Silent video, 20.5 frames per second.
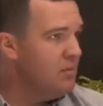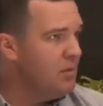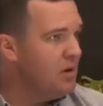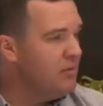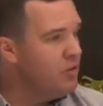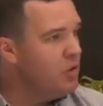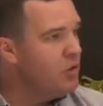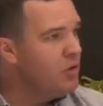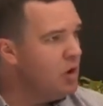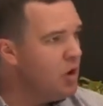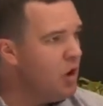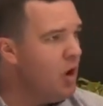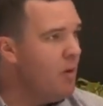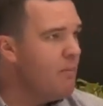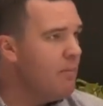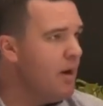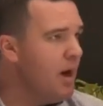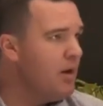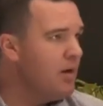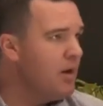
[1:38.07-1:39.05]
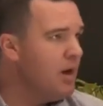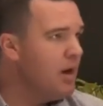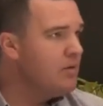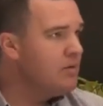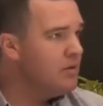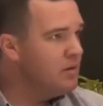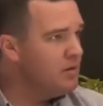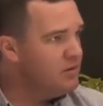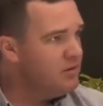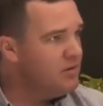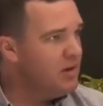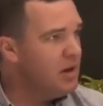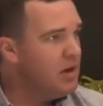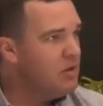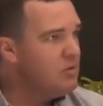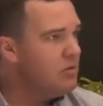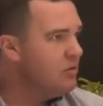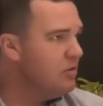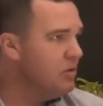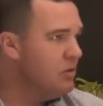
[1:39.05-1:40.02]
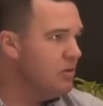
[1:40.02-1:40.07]
But if you can compound out at a
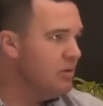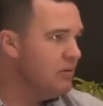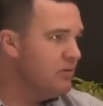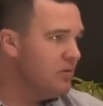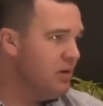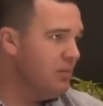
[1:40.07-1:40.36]
steady return of